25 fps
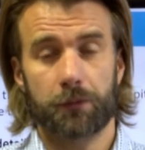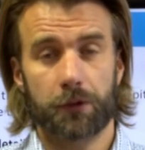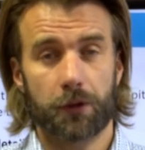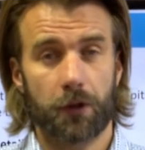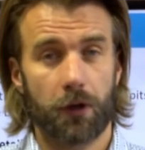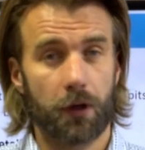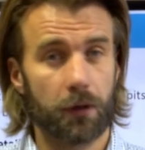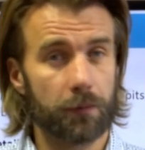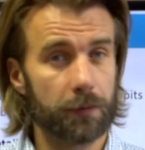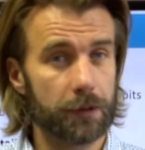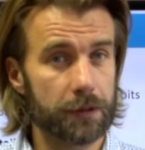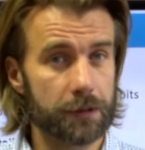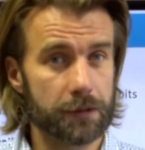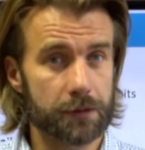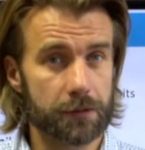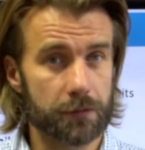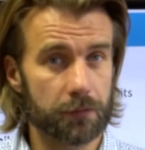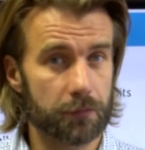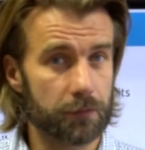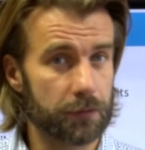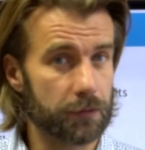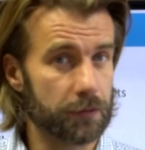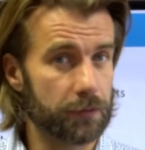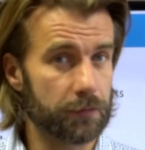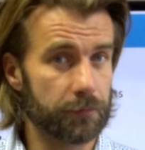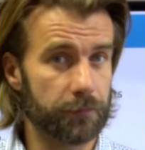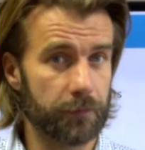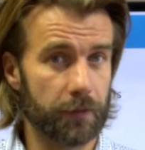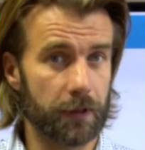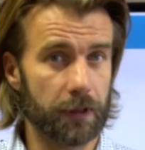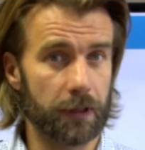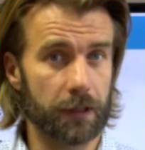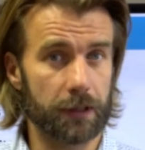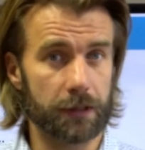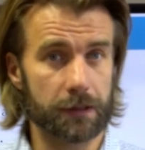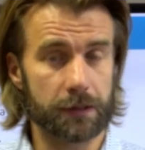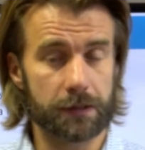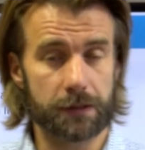comments or
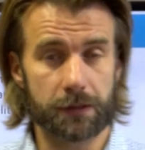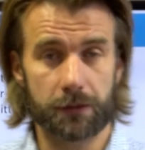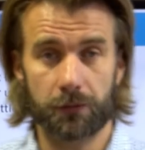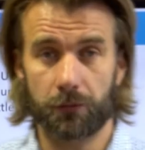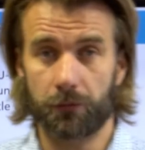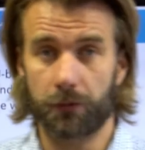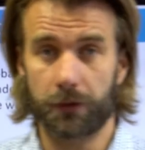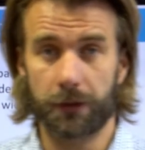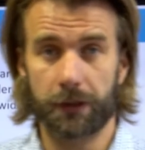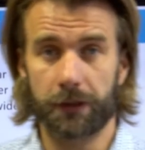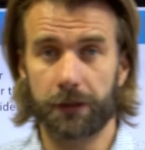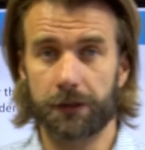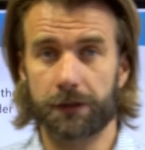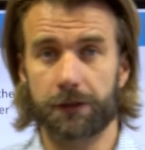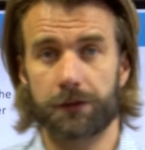advice or any